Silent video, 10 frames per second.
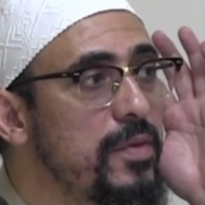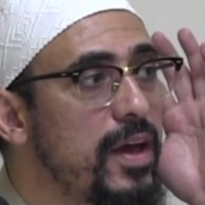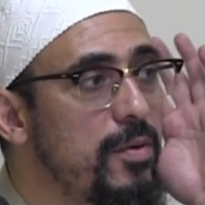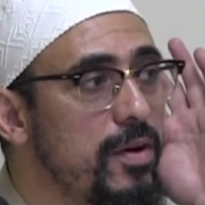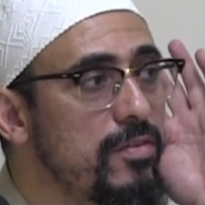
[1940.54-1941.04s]

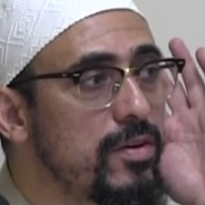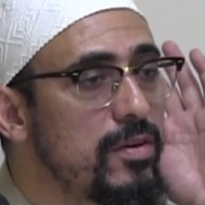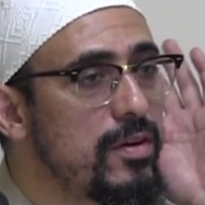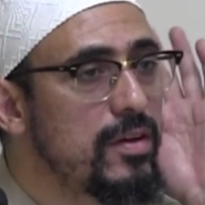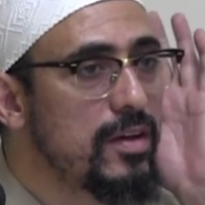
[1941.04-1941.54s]
However,
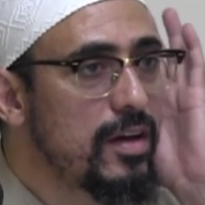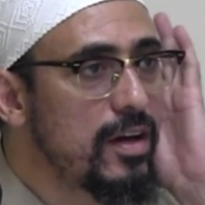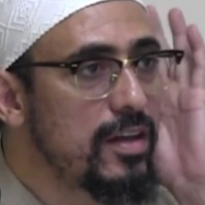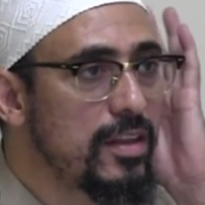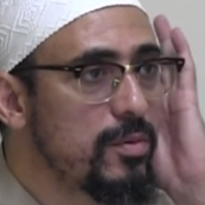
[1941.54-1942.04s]

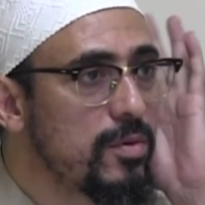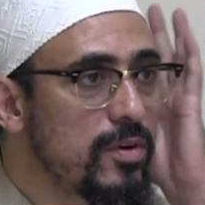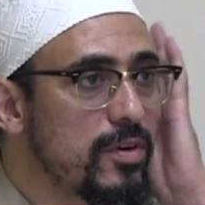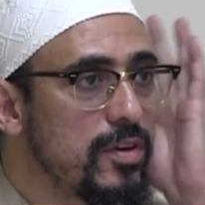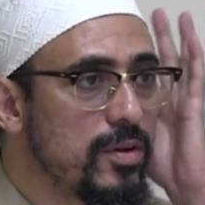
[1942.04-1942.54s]
they
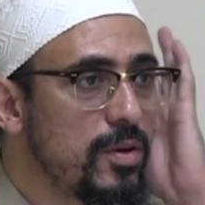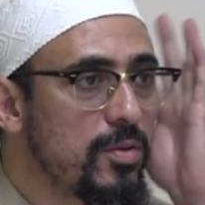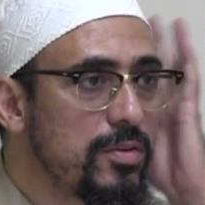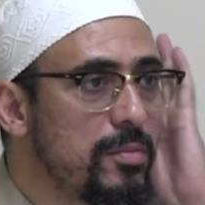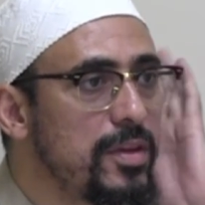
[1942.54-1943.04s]
were,
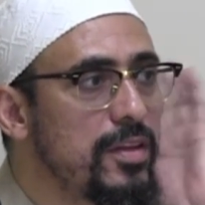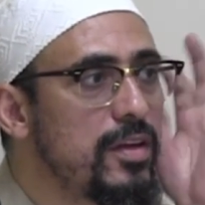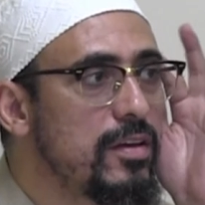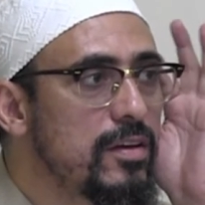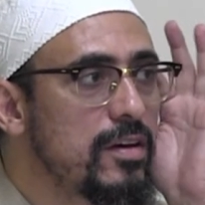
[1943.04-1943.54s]

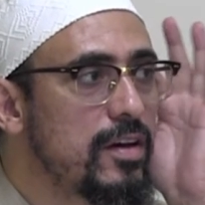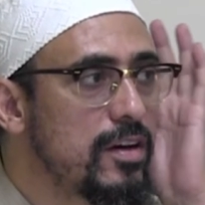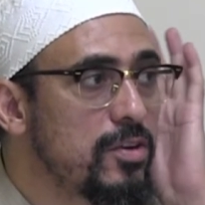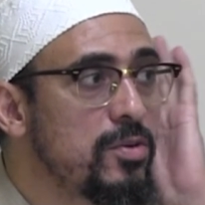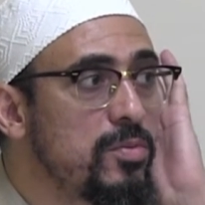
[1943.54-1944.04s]
ultimately,
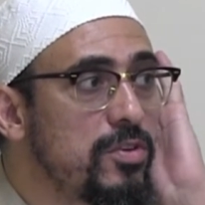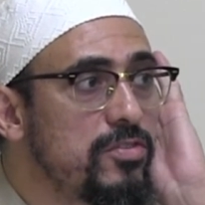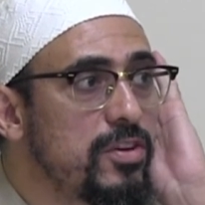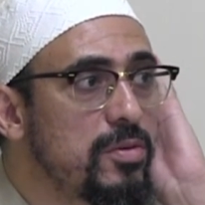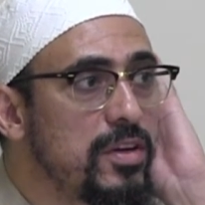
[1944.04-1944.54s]
good was
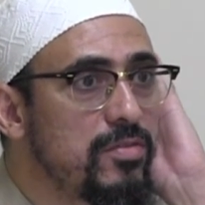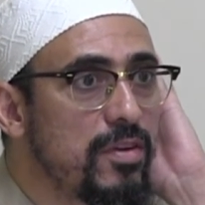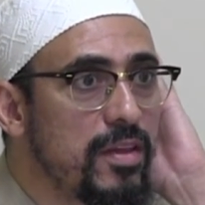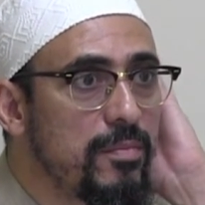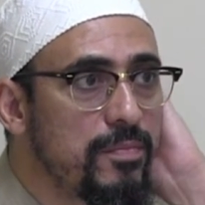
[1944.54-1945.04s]
decreed
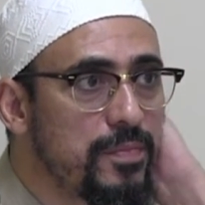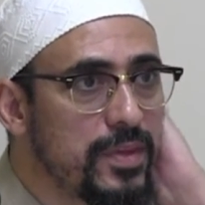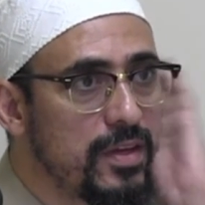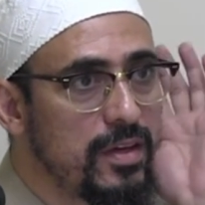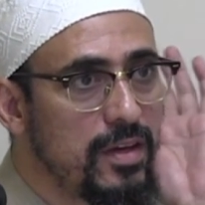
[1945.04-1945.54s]
for them.
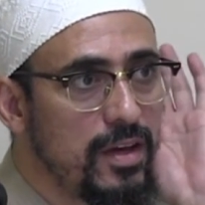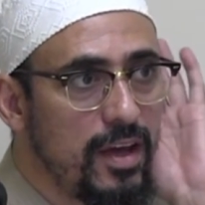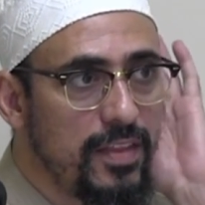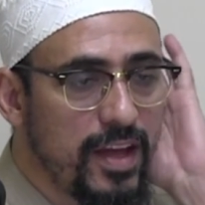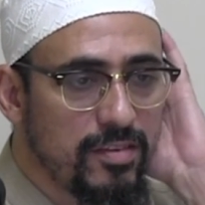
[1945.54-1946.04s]

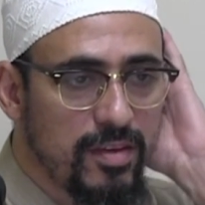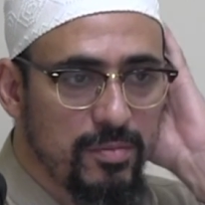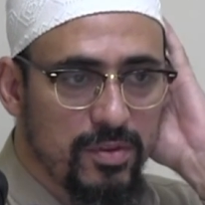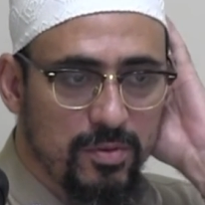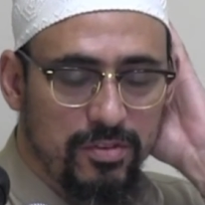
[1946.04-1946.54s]
And that's
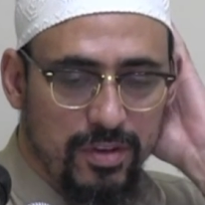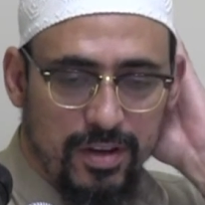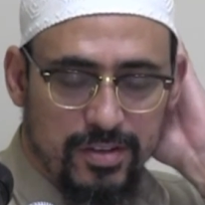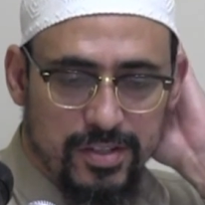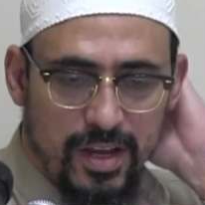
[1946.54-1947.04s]
something we should
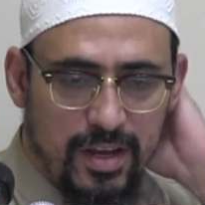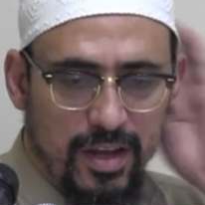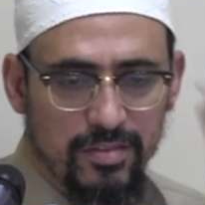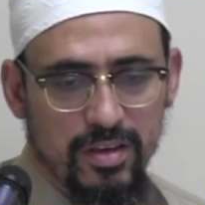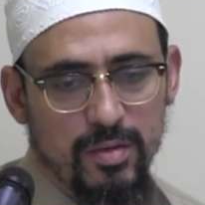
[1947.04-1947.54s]
understand.
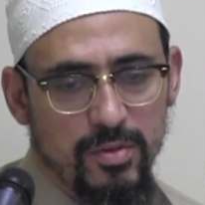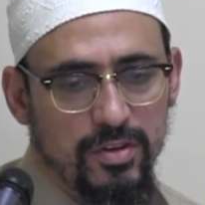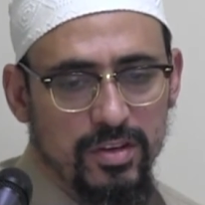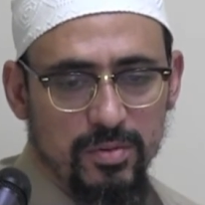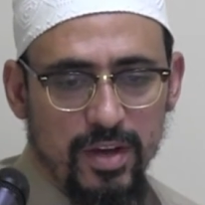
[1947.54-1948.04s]
As a
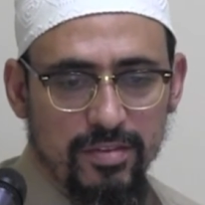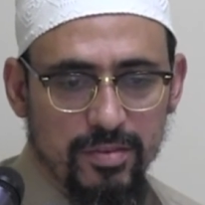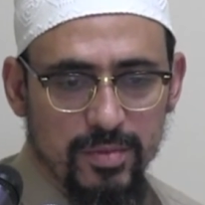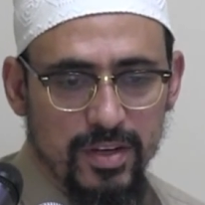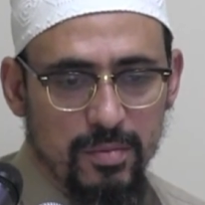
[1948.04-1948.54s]
community, we have
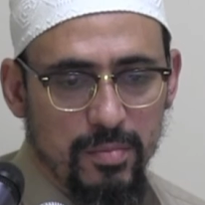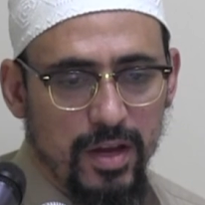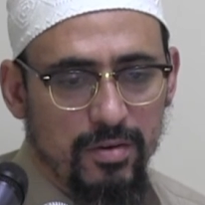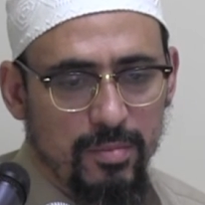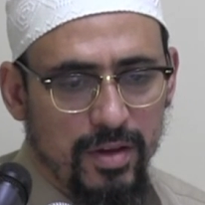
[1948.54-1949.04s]
to become
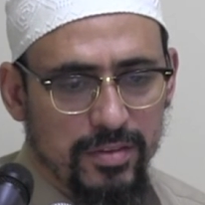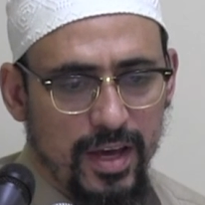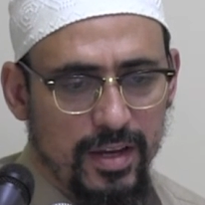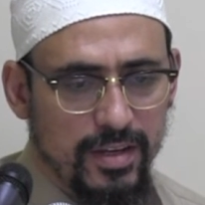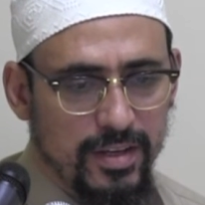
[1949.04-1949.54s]
better about
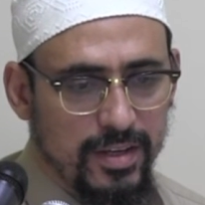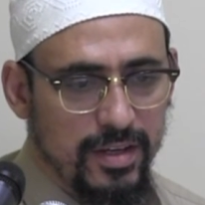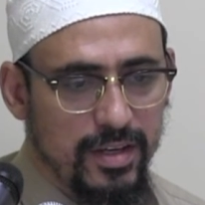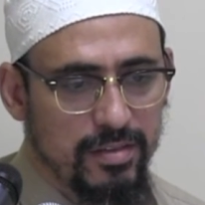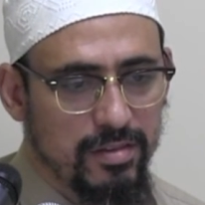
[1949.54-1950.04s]
that.
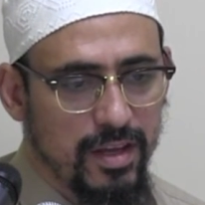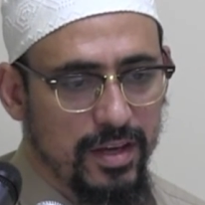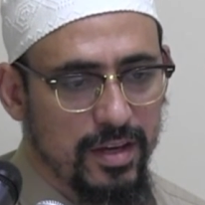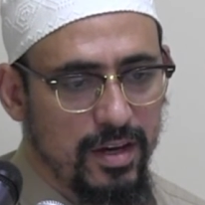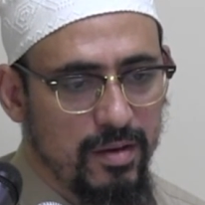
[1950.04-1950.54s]
It's like